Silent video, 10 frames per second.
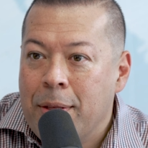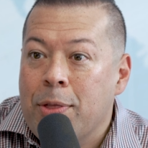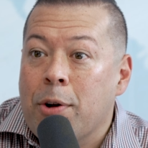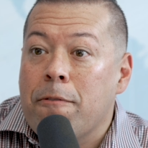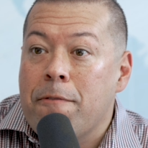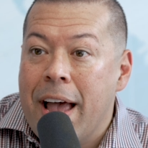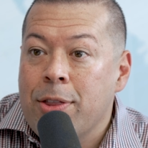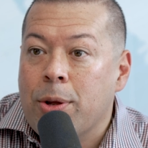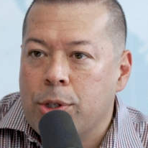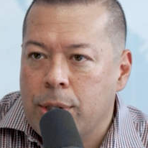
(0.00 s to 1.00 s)
their
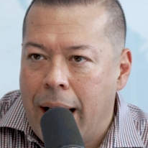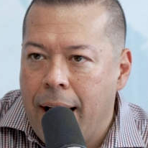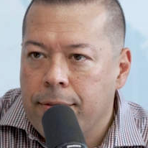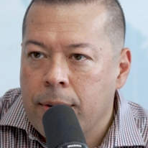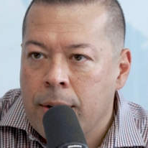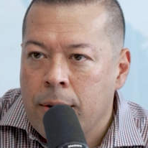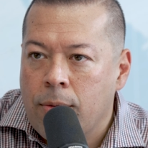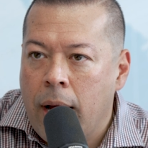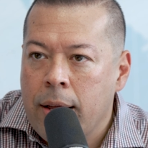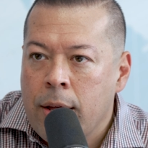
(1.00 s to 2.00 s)
vendor staff,
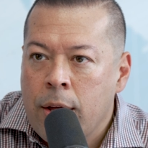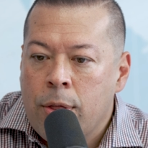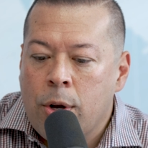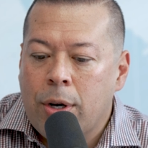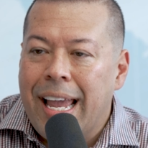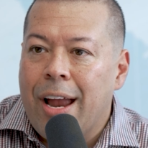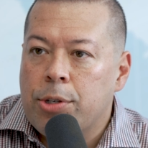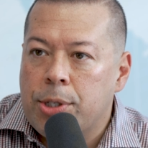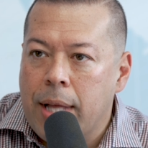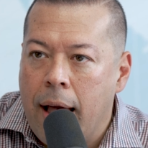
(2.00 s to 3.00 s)
right? Their
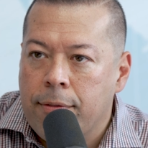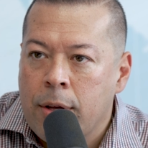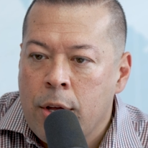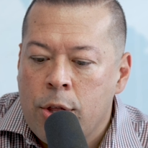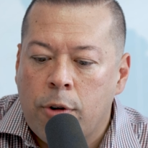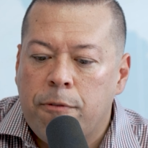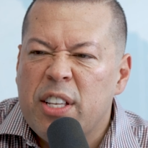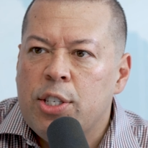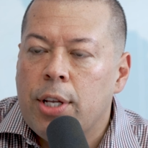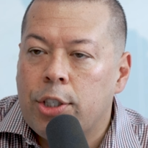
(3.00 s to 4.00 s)
care staff, their
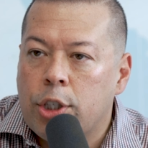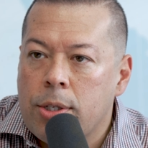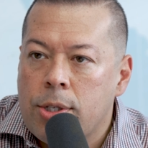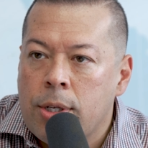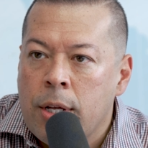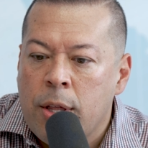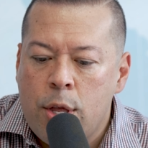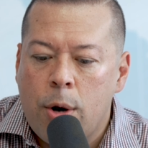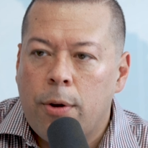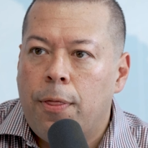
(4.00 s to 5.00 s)
physicians,
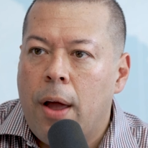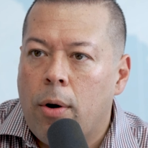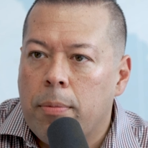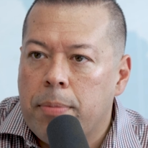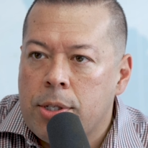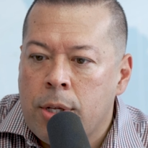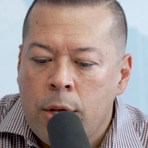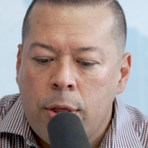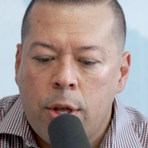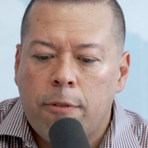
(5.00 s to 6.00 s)
their therapists,
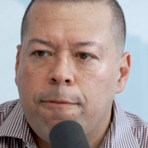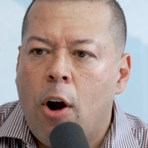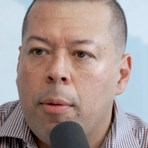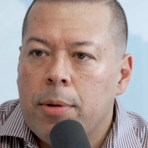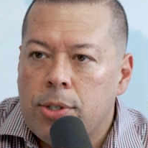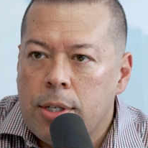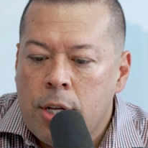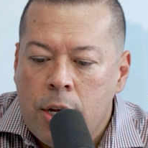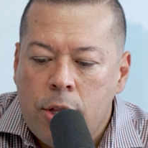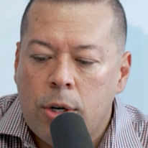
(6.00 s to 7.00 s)
their
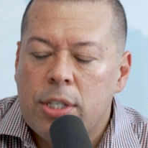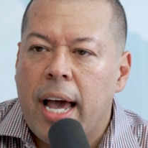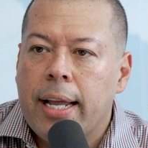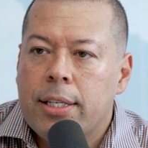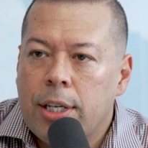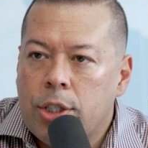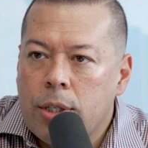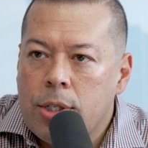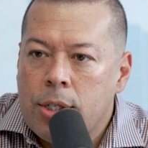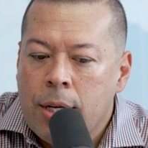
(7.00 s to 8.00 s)
pharmacists, their
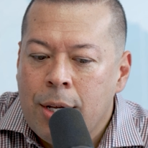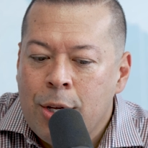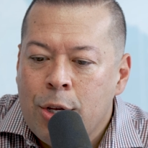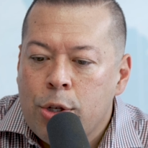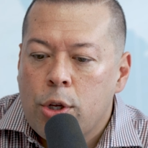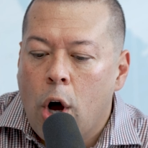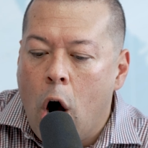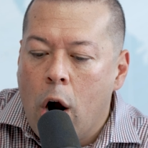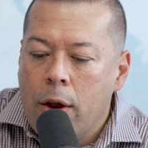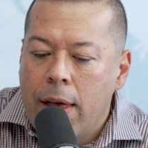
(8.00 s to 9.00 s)
dietitians.
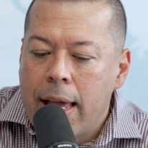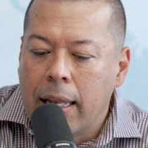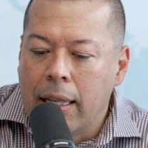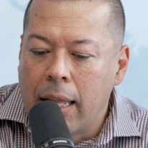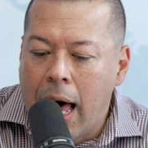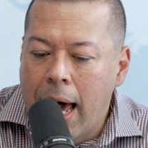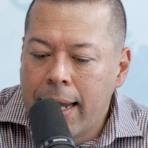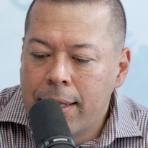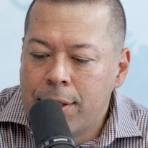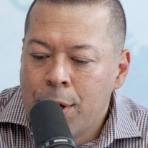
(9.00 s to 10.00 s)
Are they
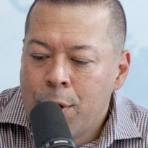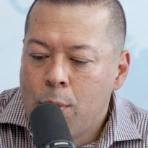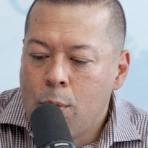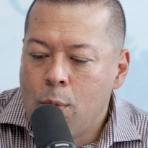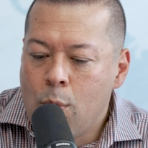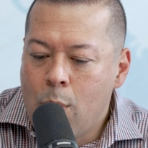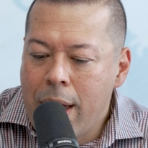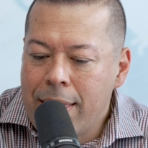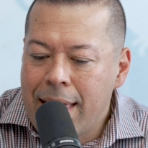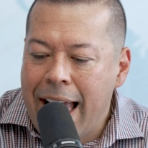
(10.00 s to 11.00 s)
aligned
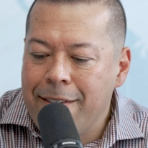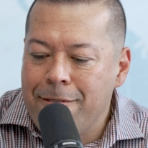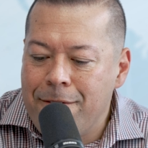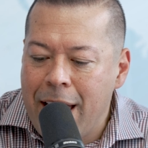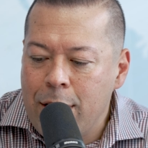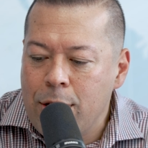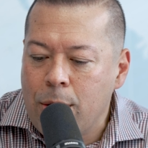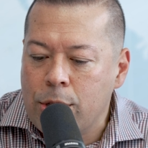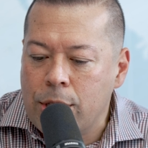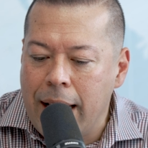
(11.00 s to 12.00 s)
with a
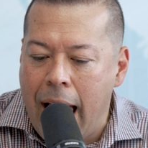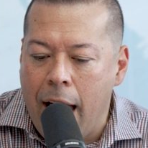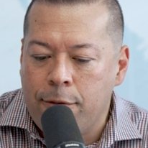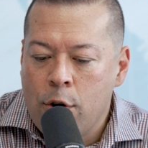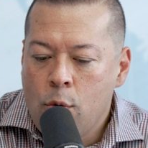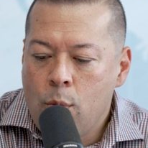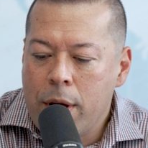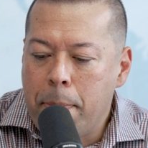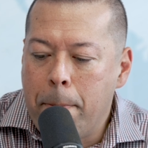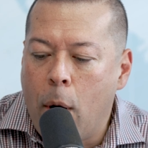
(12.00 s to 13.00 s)
vendor staff,
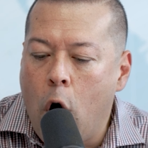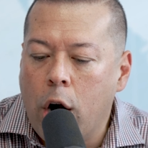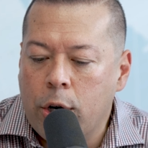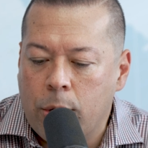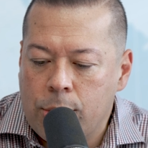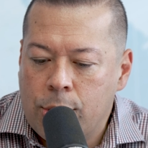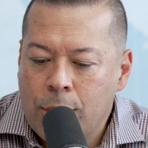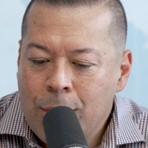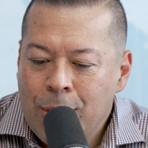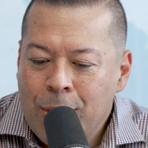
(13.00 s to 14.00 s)
with partners